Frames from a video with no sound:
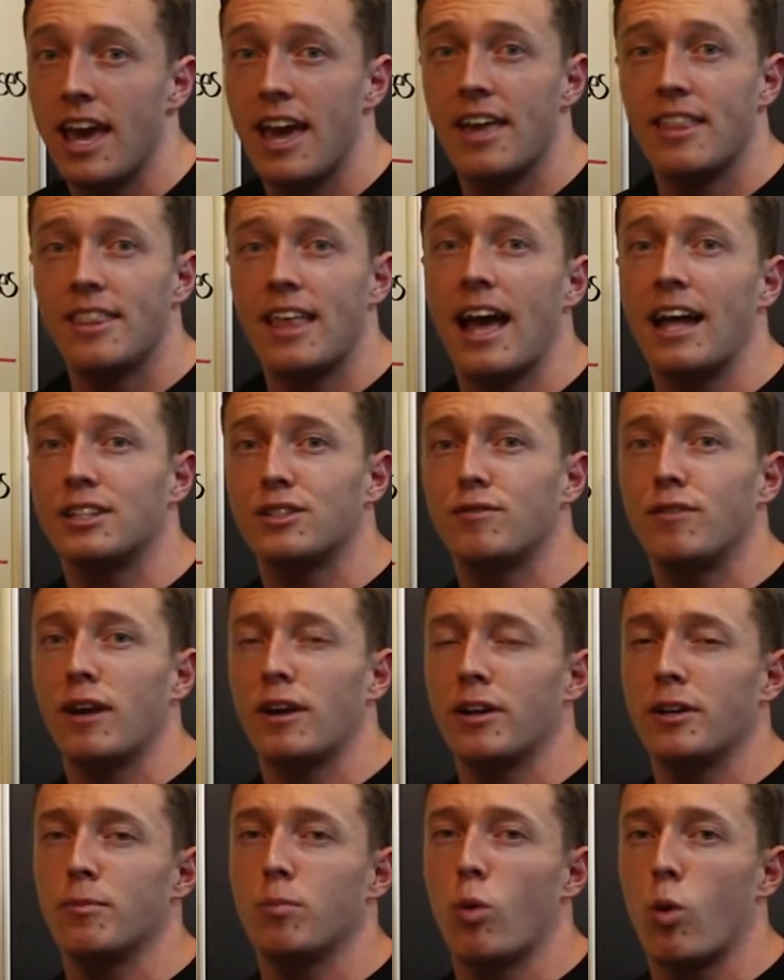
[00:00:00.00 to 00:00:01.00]
And that's
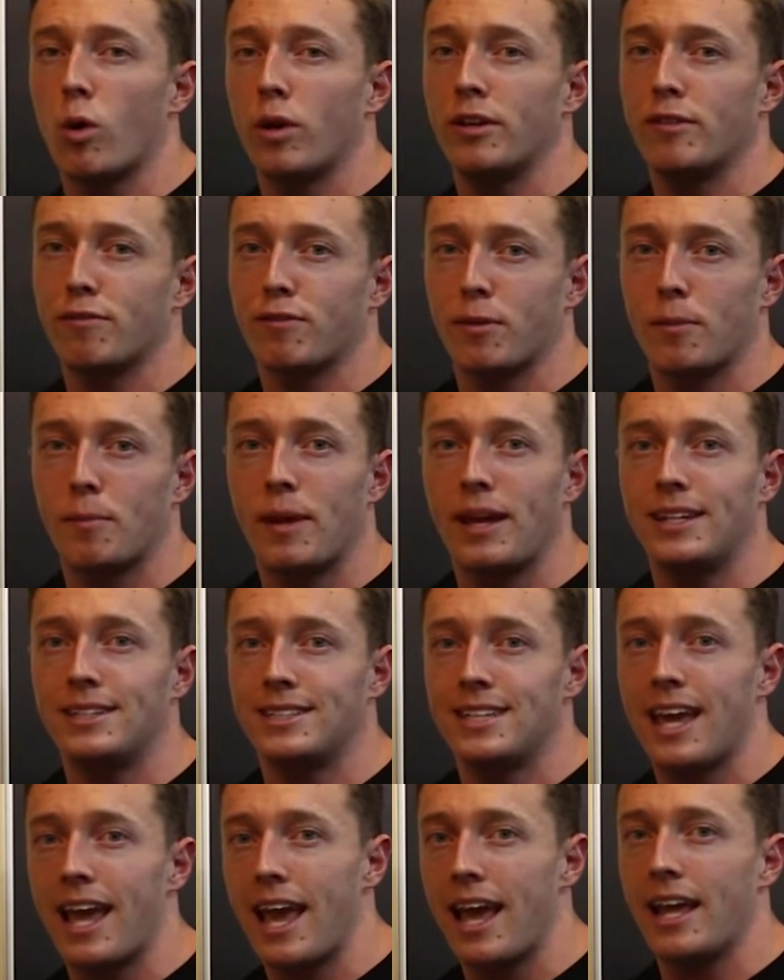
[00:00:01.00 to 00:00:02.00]
very important for
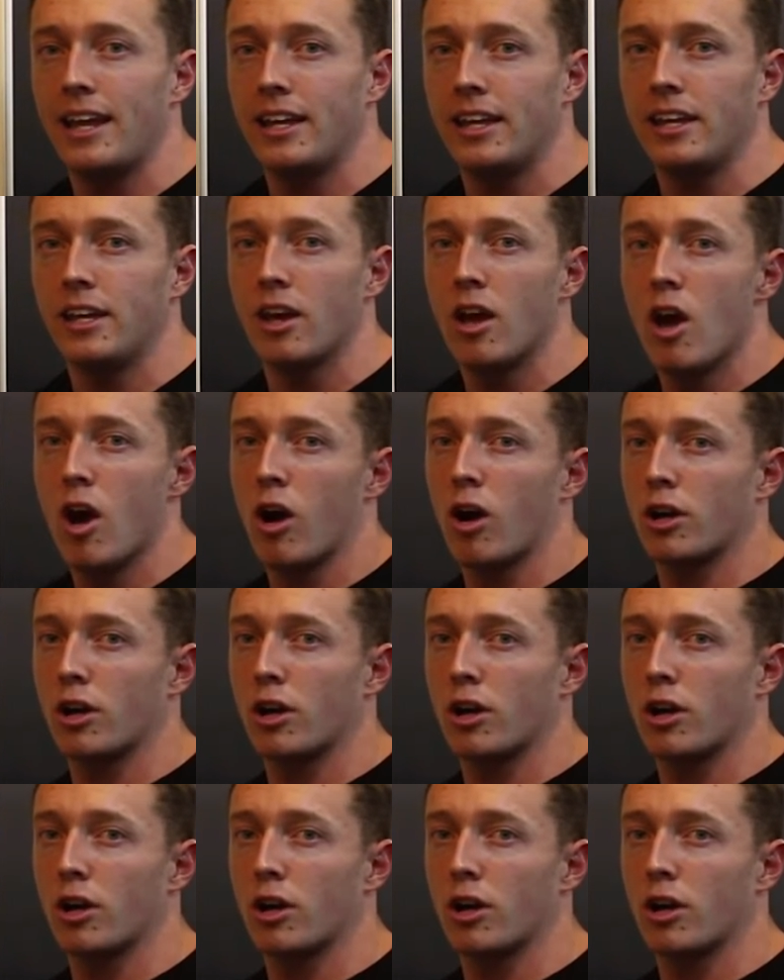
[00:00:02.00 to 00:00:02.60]
maintaining